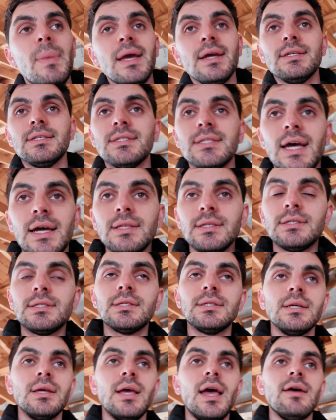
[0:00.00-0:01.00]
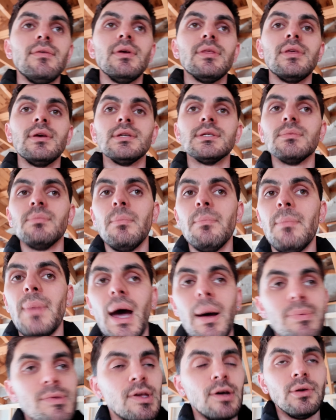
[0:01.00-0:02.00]
makes sense, everything's
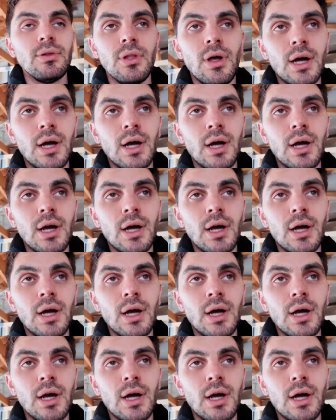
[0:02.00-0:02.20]
mapped out